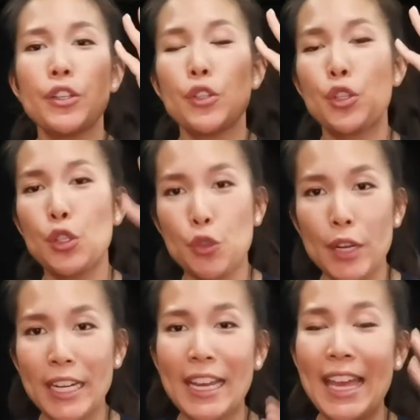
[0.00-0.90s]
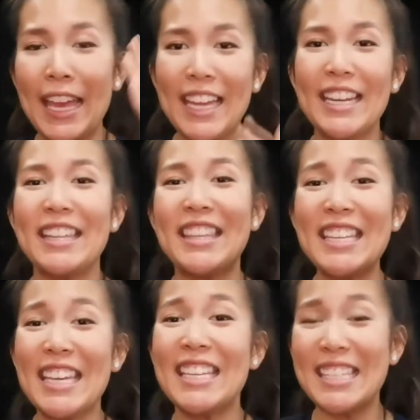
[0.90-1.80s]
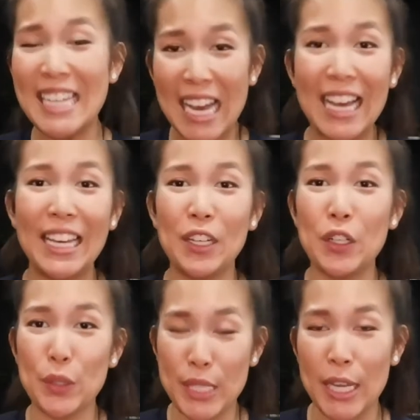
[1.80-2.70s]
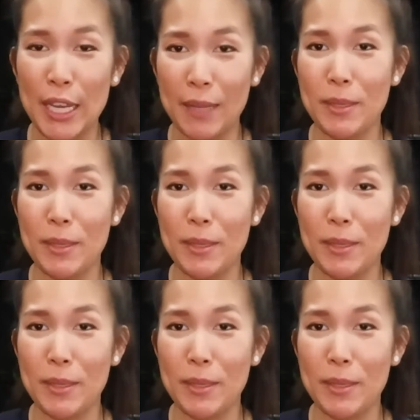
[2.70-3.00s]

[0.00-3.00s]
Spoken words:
straight ahead the entire time,